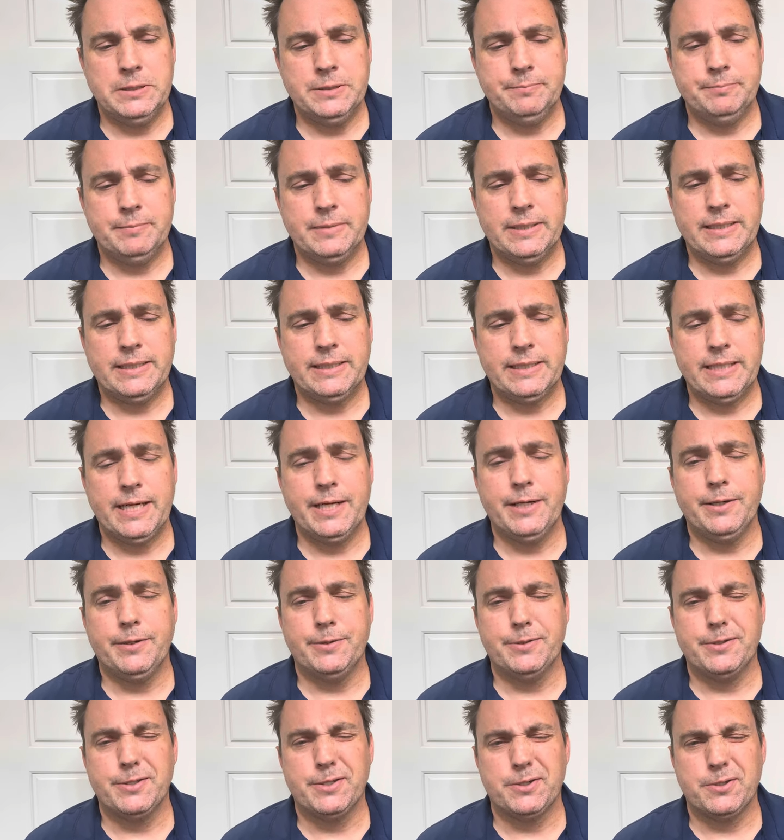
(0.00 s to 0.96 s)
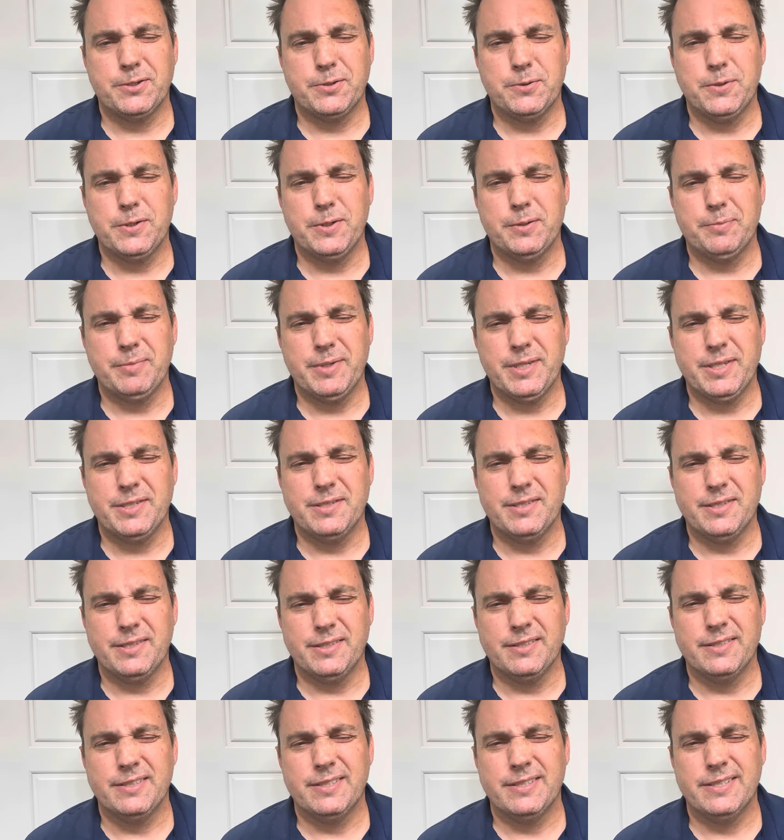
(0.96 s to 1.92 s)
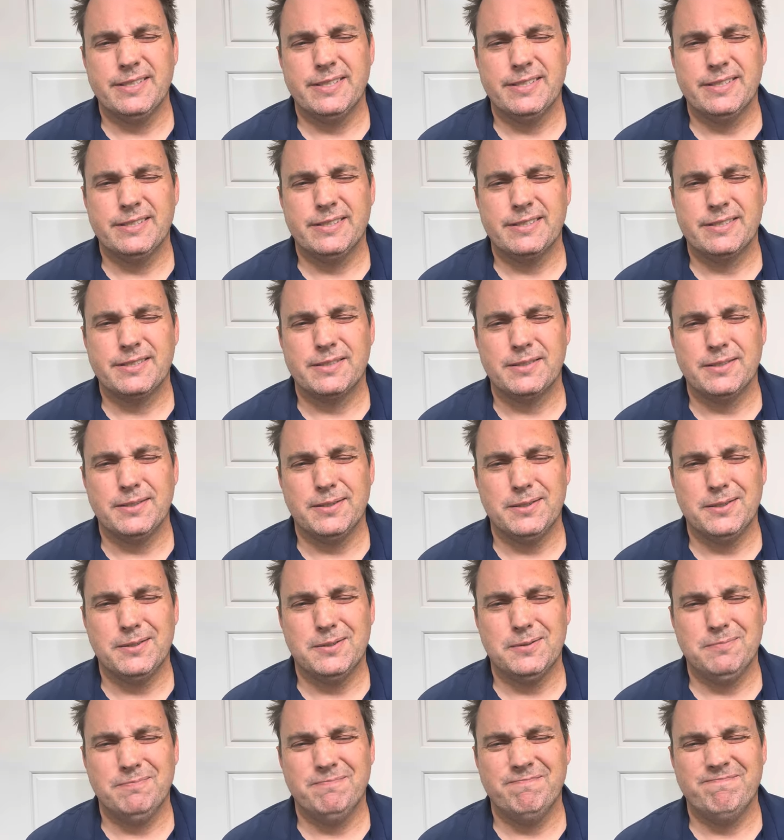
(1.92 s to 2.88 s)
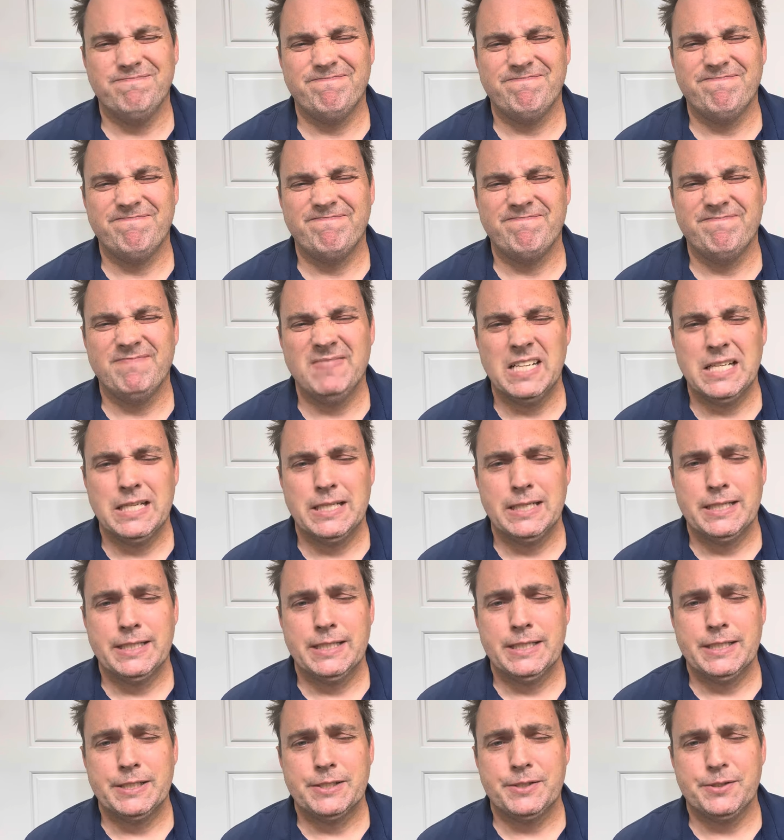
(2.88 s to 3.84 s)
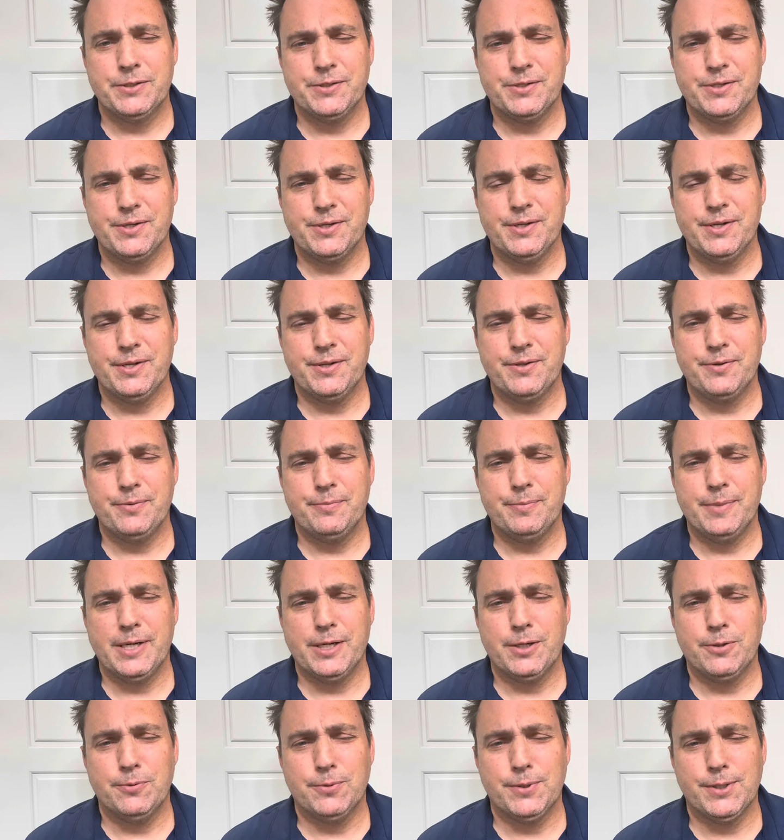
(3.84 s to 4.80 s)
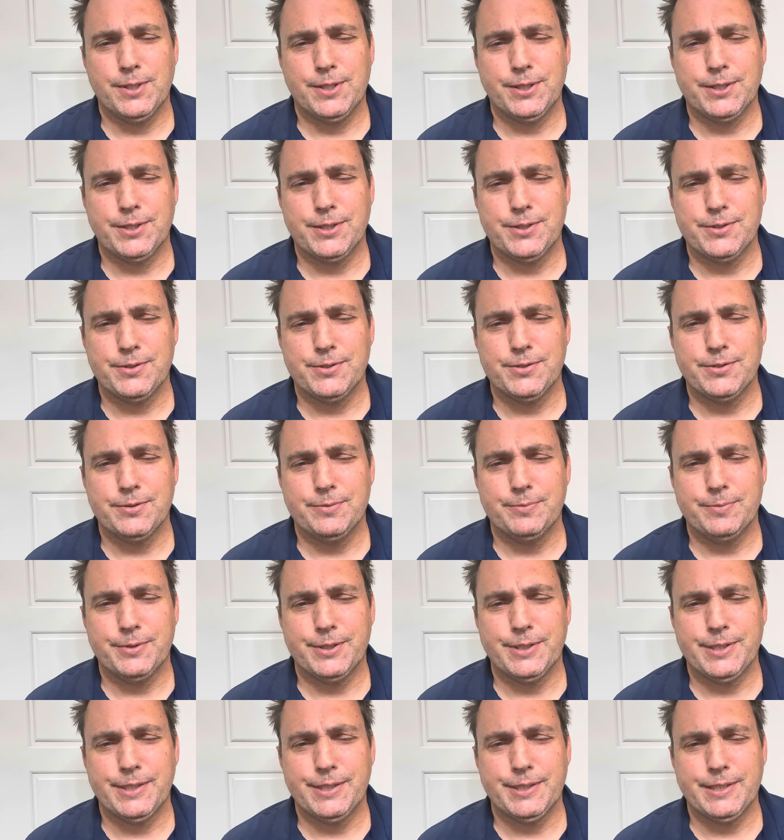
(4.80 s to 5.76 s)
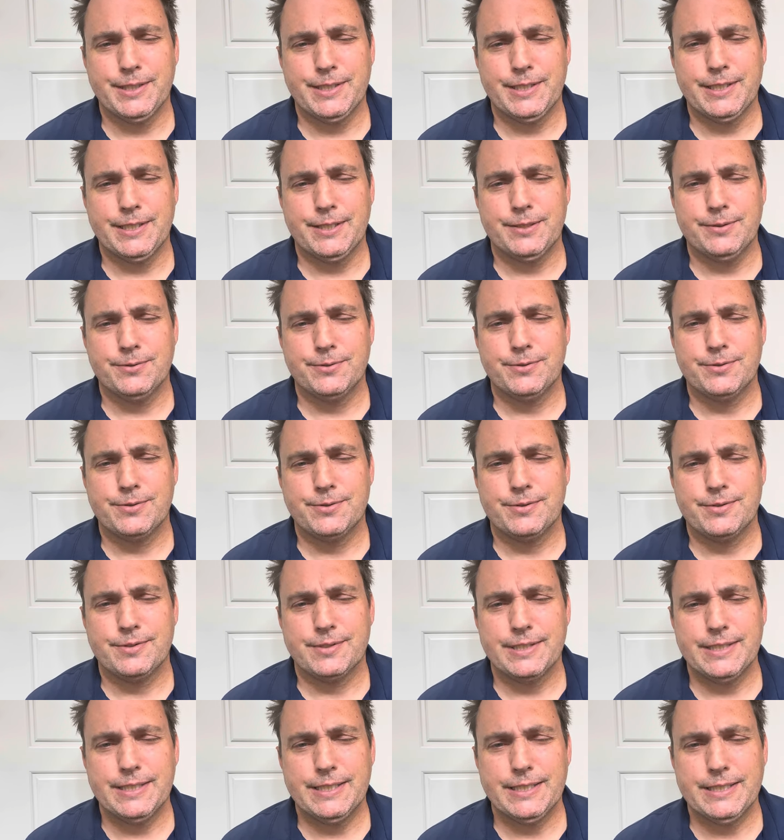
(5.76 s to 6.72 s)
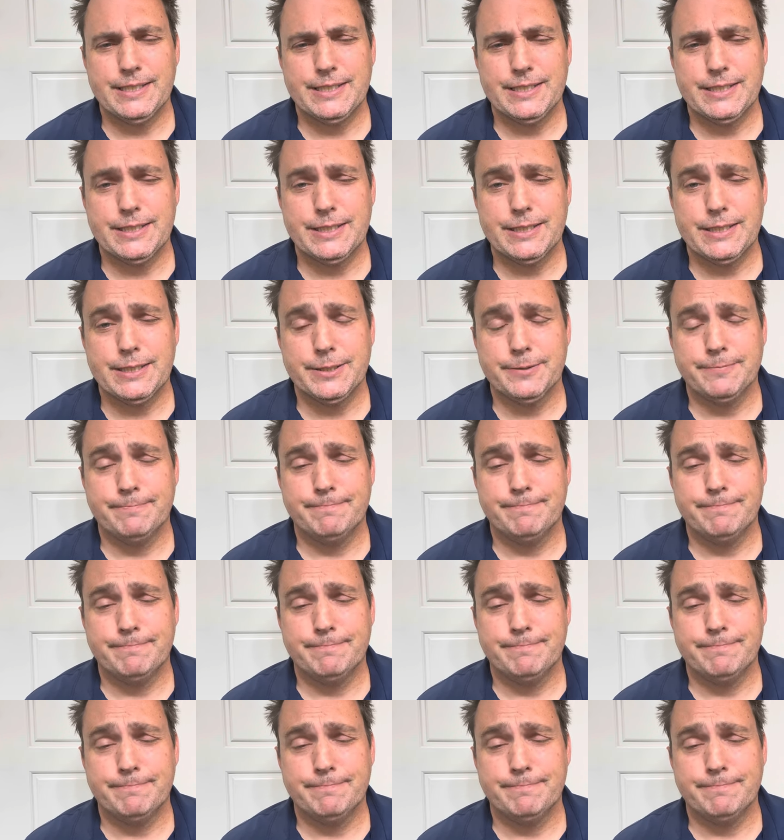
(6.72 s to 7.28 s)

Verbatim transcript: my lighters are going missing. So there's another marijuana consumer in the house and